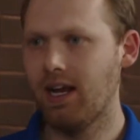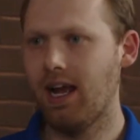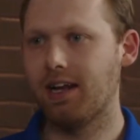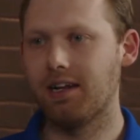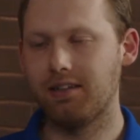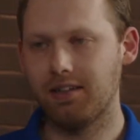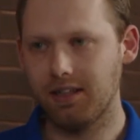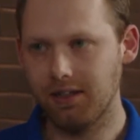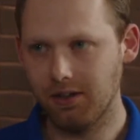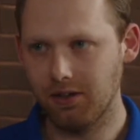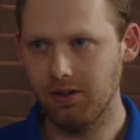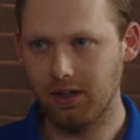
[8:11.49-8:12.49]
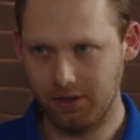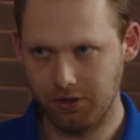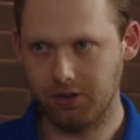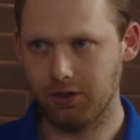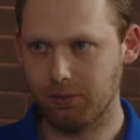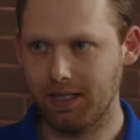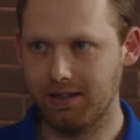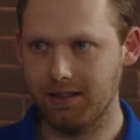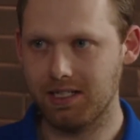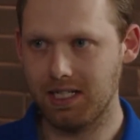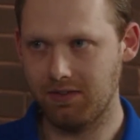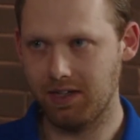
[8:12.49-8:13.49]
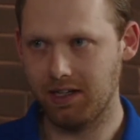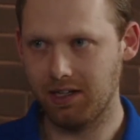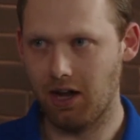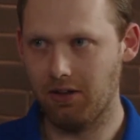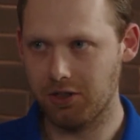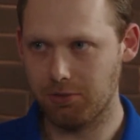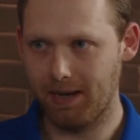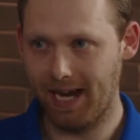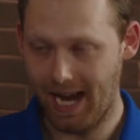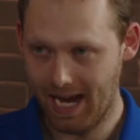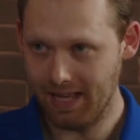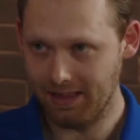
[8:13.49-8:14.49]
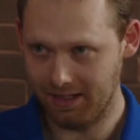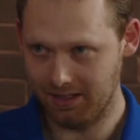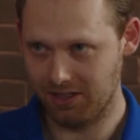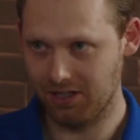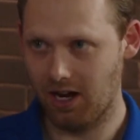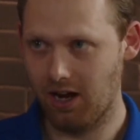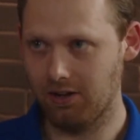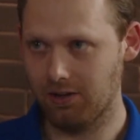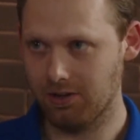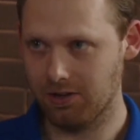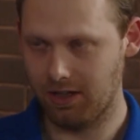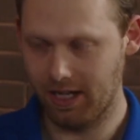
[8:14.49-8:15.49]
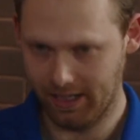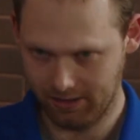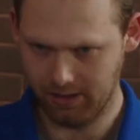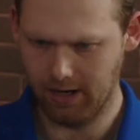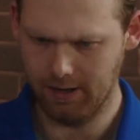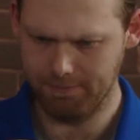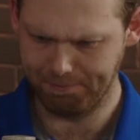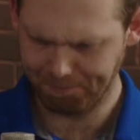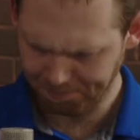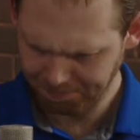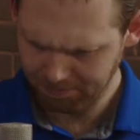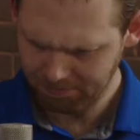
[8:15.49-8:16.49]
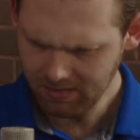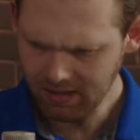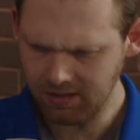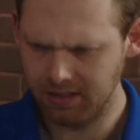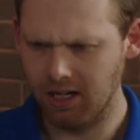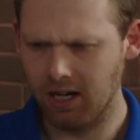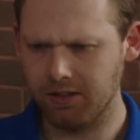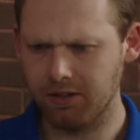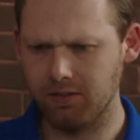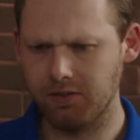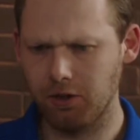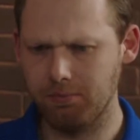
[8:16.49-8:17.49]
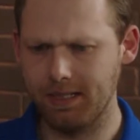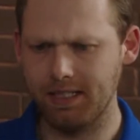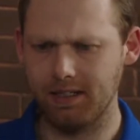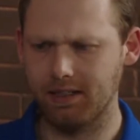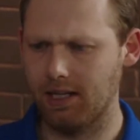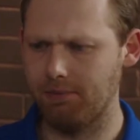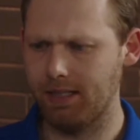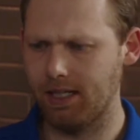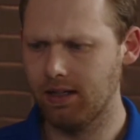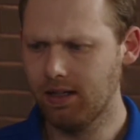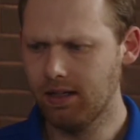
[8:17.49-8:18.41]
And until, and you can read this even acknowledged by atheist scholars like the author of Dominion, let me